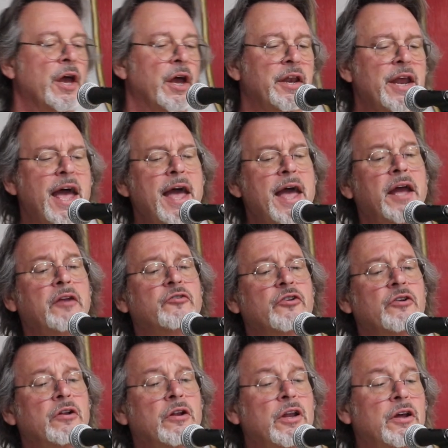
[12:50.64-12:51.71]
An
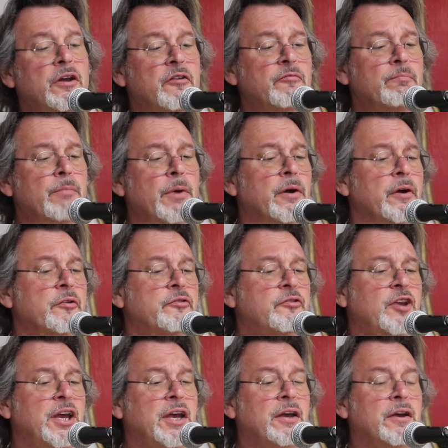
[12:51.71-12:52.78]
angel of
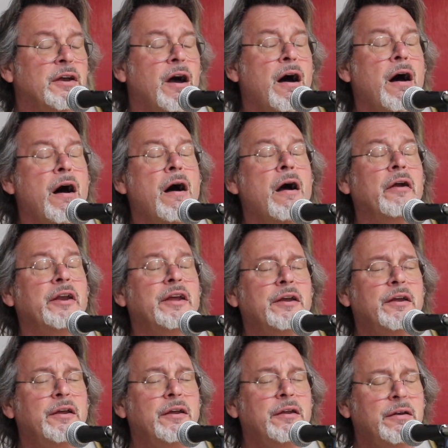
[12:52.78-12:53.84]
mercy, a
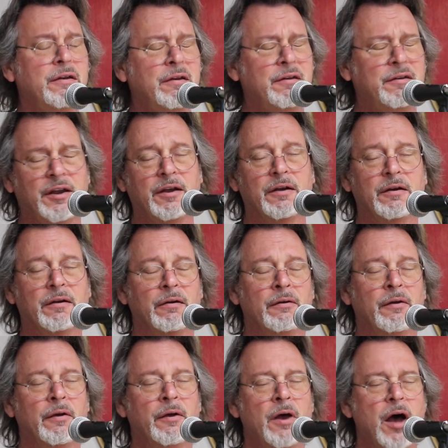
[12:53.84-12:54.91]
guardian dear,
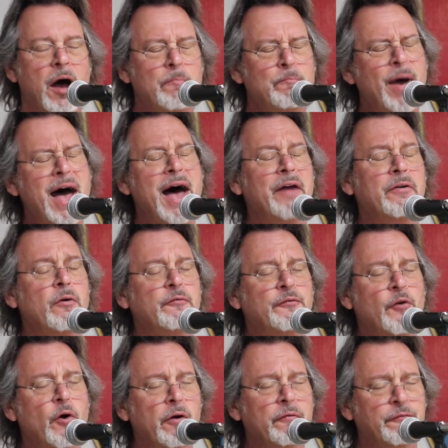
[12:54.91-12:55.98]
a battle
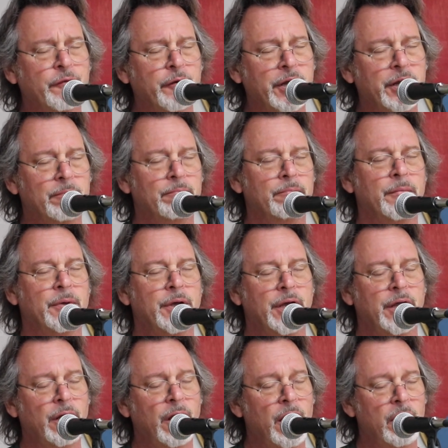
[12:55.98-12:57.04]
for freedom
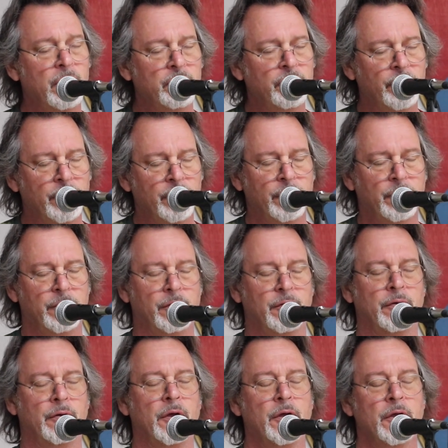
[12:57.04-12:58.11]
and love
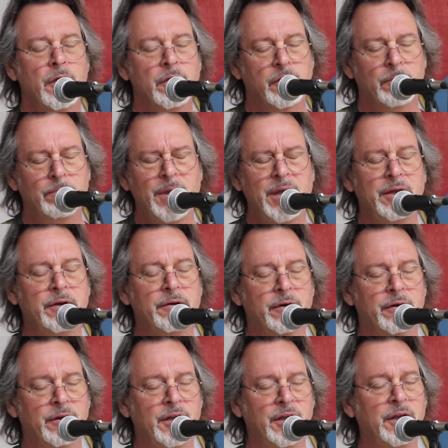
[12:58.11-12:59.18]
committed
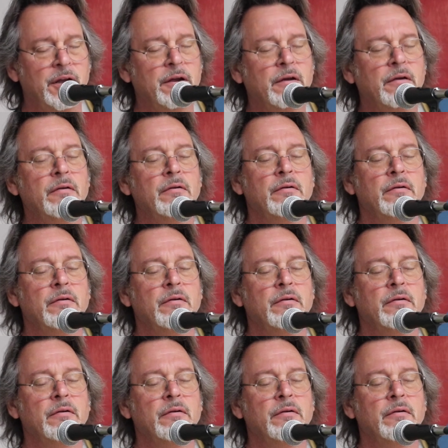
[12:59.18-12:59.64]
her here,